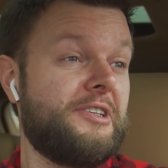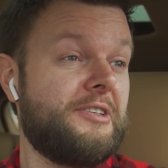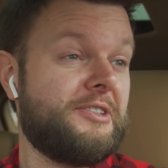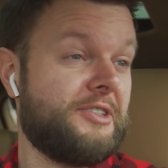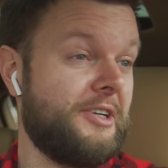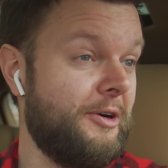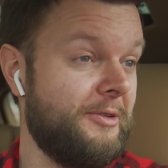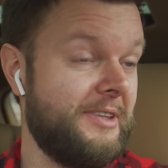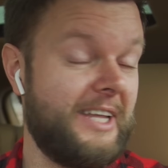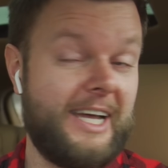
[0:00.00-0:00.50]

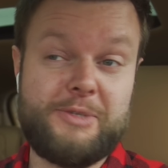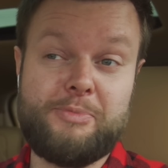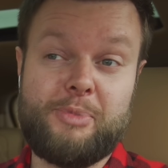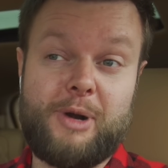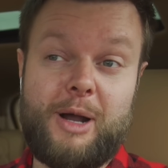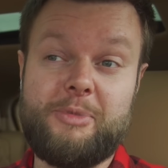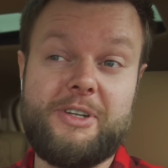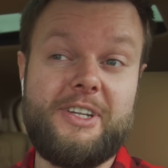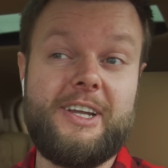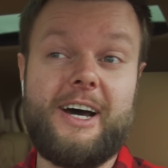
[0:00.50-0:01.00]
So that's
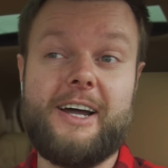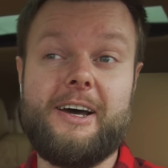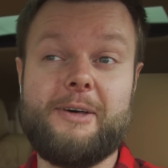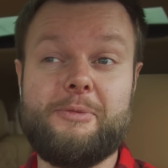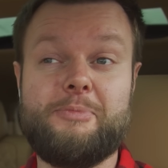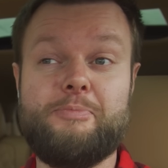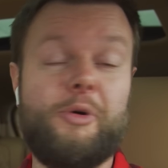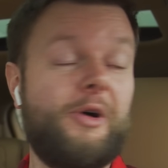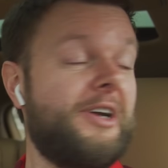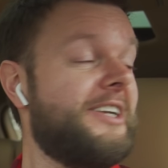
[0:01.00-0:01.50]
probably not a
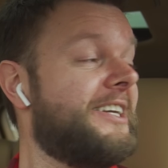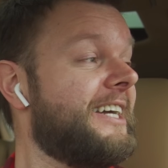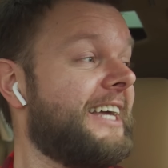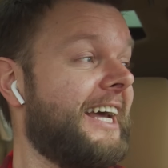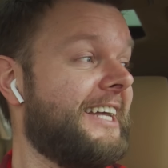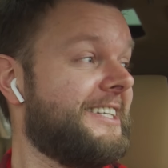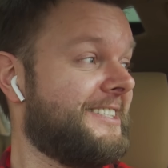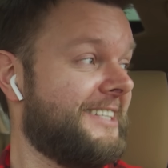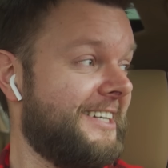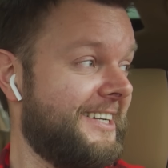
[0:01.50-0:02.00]
point
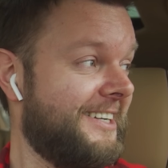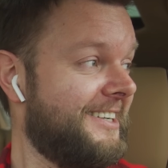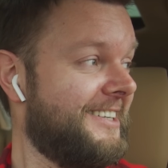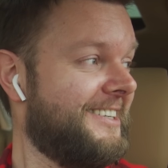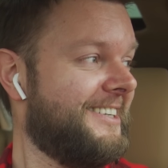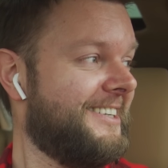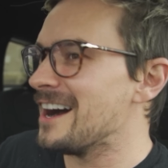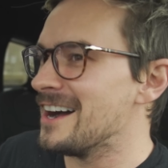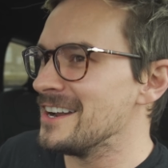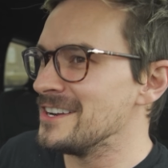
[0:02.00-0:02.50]
against it.
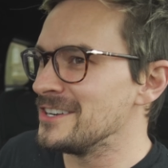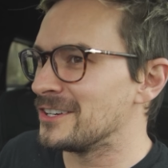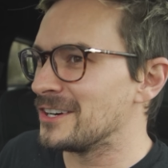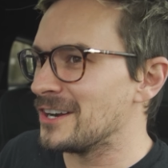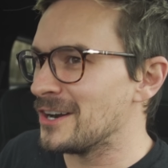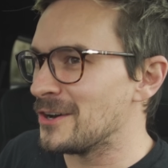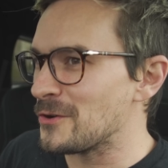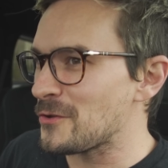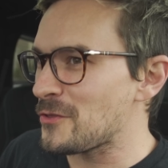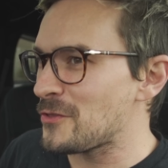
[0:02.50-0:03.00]
Under
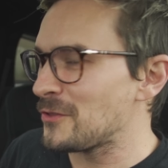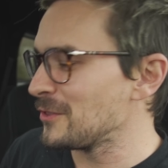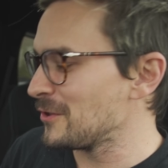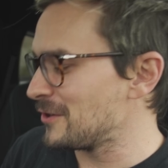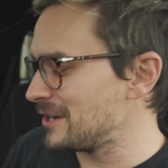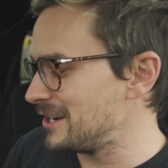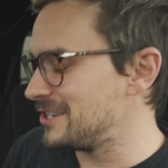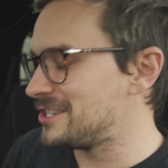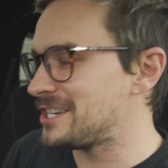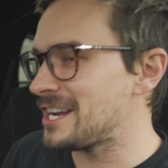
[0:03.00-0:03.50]
oath,
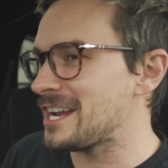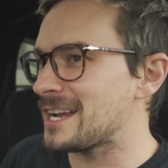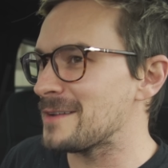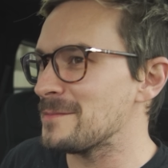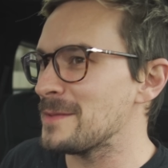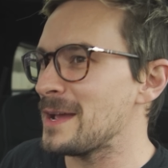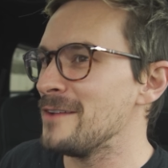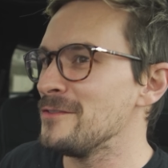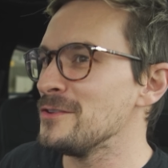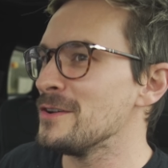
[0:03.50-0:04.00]
Lawyer
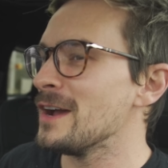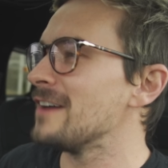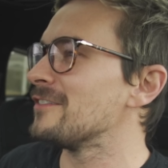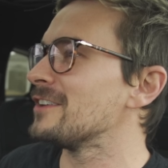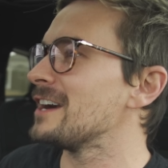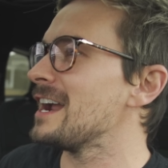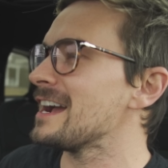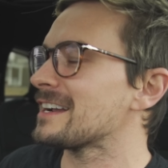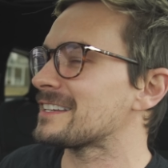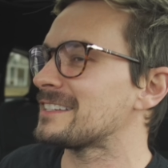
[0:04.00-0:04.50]
Jacob, have you
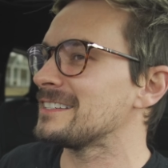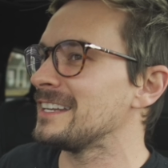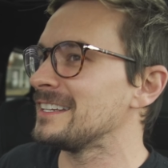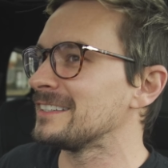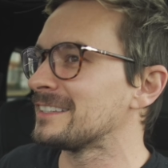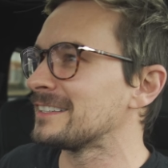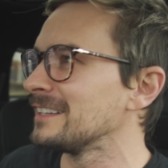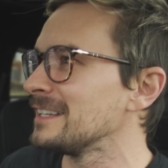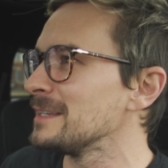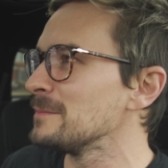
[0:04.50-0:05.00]
ever
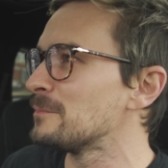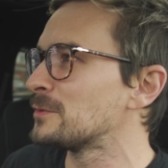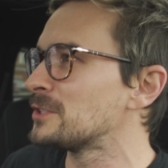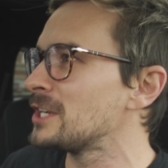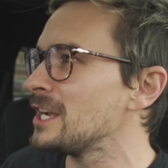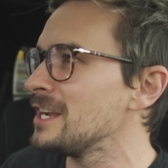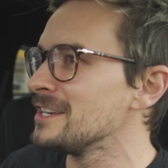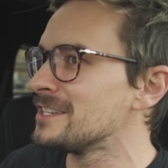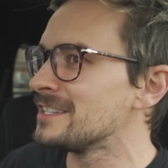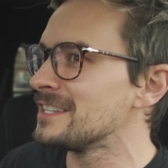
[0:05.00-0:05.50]
accidentally
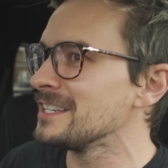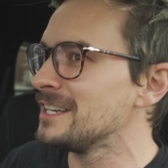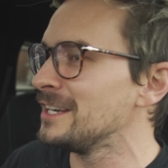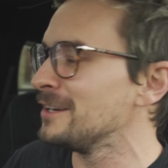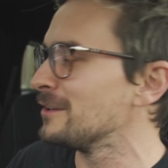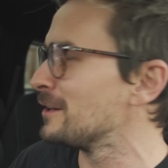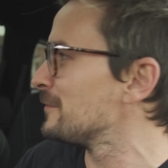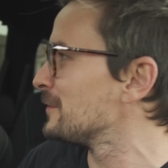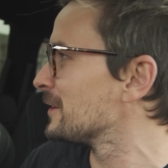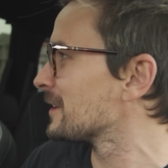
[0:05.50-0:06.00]
changed the
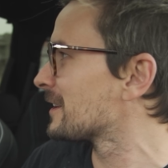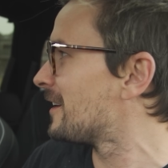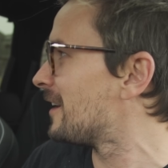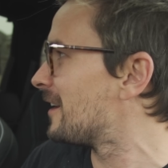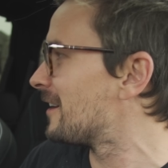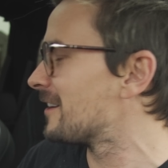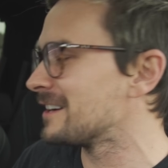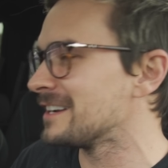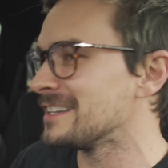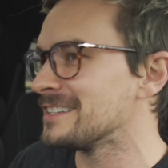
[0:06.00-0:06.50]
gear of your
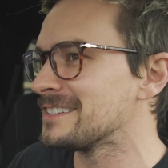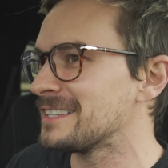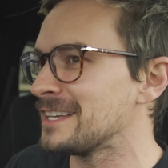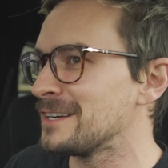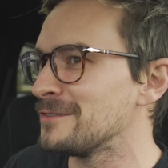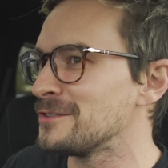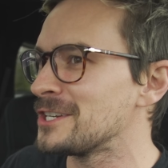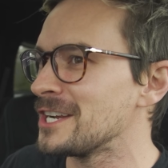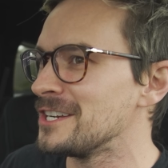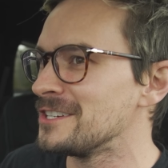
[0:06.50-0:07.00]
car
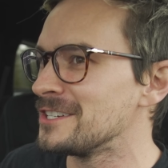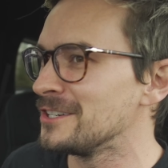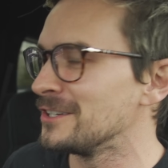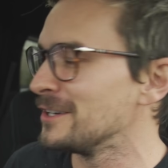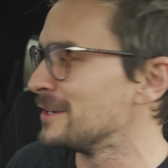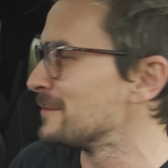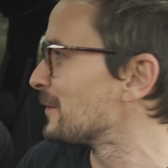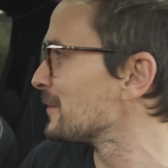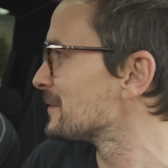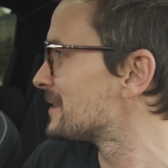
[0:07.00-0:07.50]
instead of changing
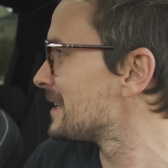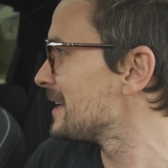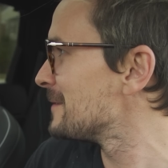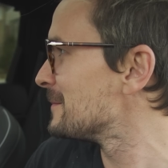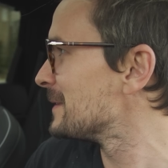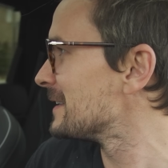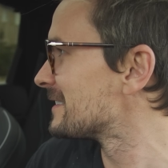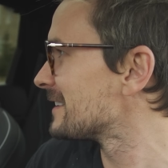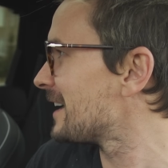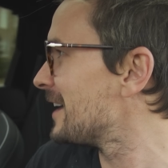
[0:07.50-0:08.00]
your
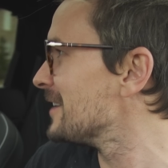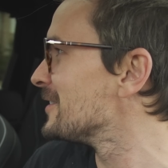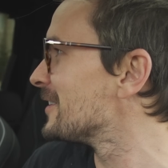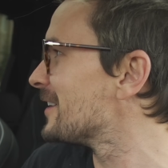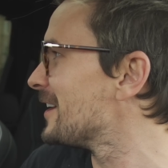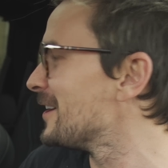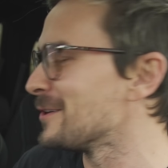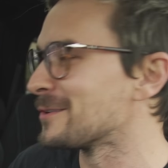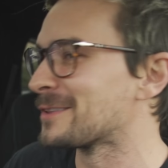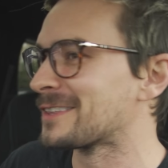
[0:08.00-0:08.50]
infotainment?
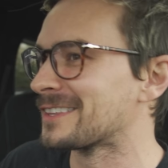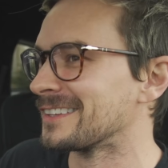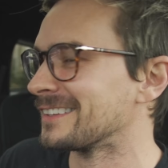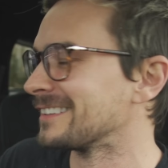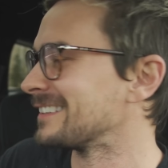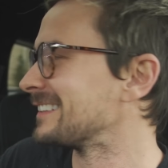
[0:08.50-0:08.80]
Under oath.